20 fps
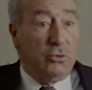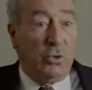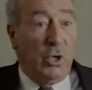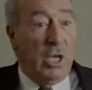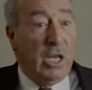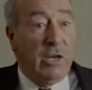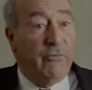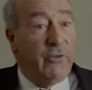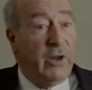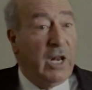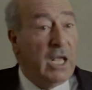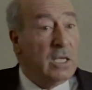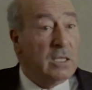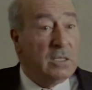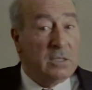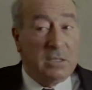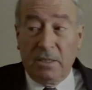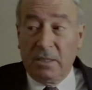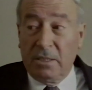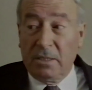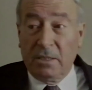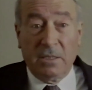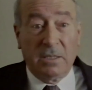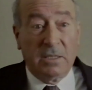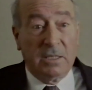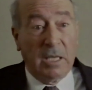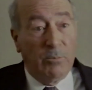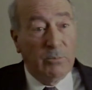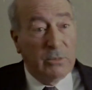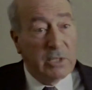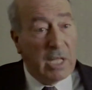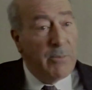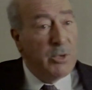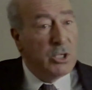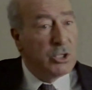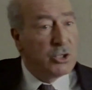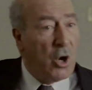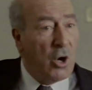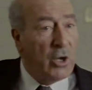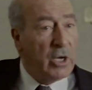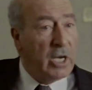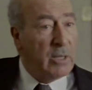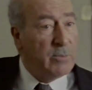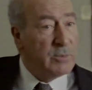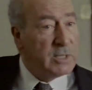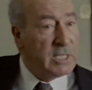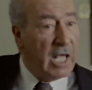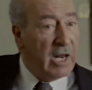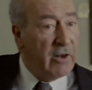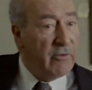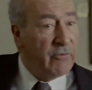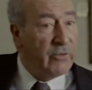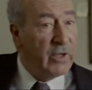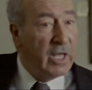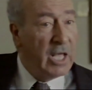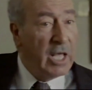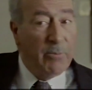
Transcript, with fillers: to inflict some damage on himself